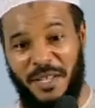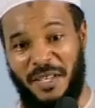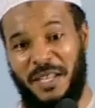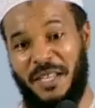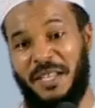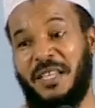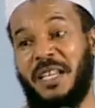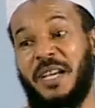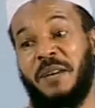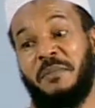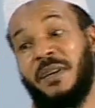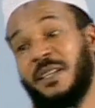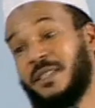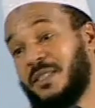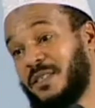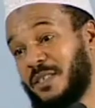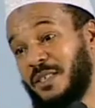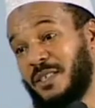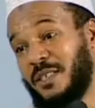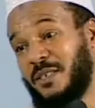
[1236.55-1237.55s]
India, but
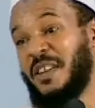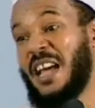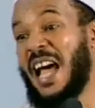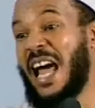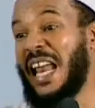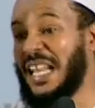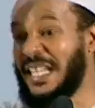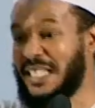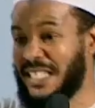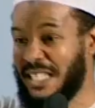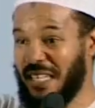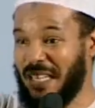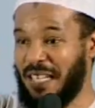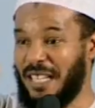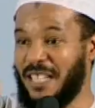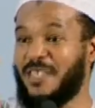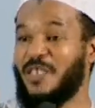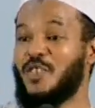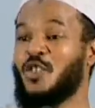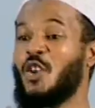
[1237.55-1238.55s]
reality,
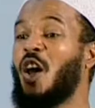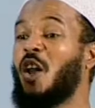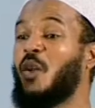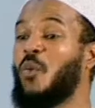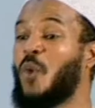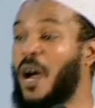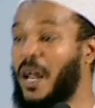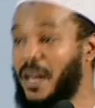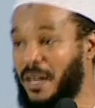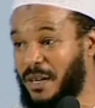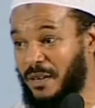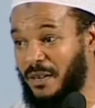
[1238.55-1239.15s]
it is all one.